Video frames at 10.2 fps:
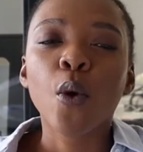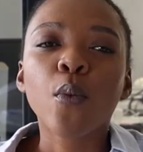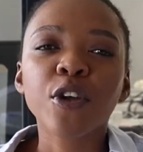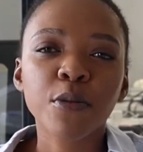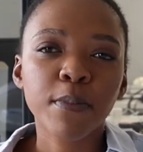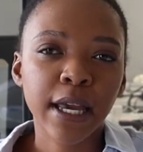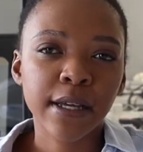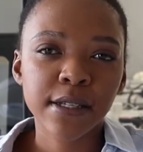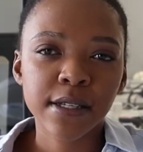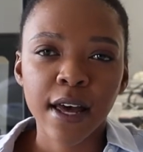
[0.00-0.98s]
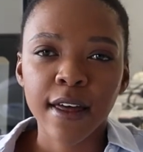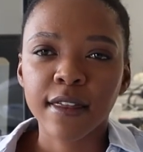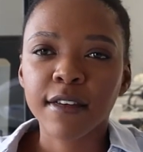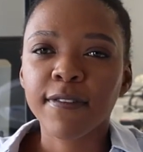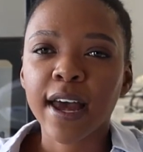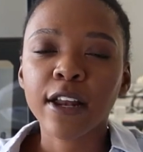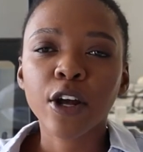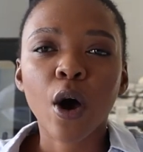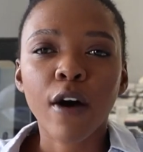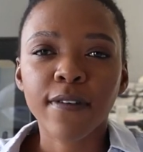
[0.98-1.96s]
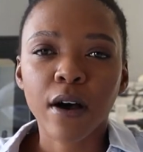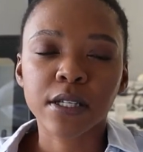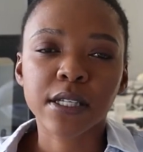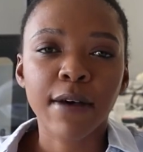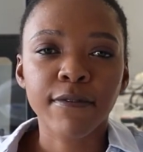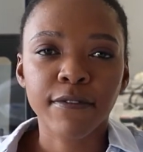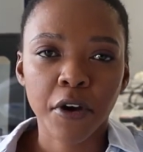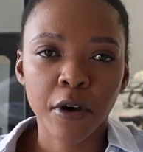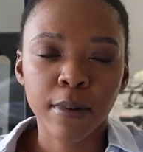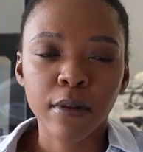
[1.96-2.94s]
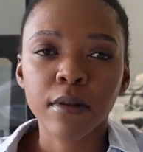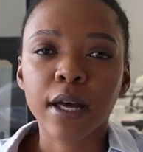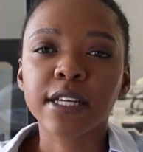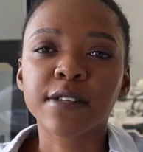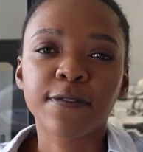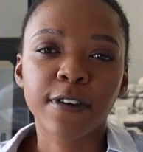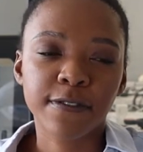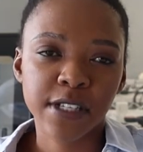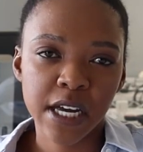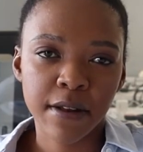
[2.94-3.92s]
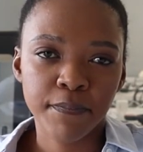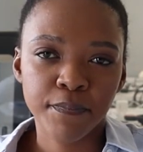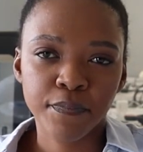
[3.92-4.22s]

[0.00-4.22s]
which means the value of our sum variable is 15.